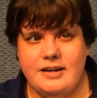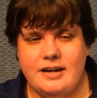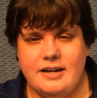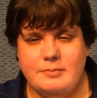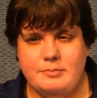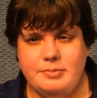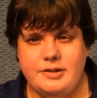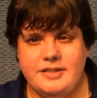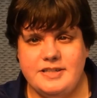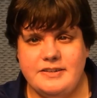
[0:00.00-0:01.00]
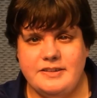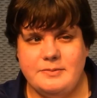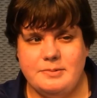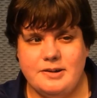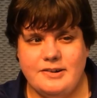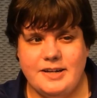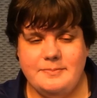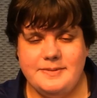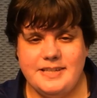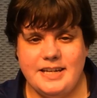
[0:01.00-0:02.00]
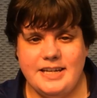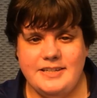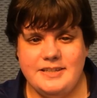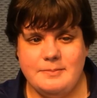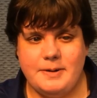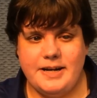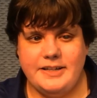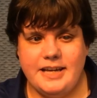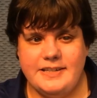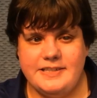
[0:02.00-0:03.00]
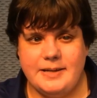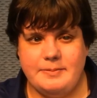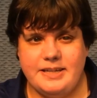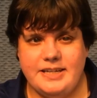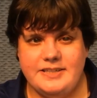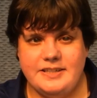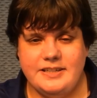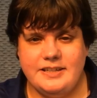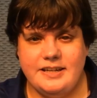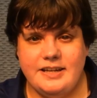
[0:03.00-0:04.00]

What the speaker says: our book download programs, and the podcast application.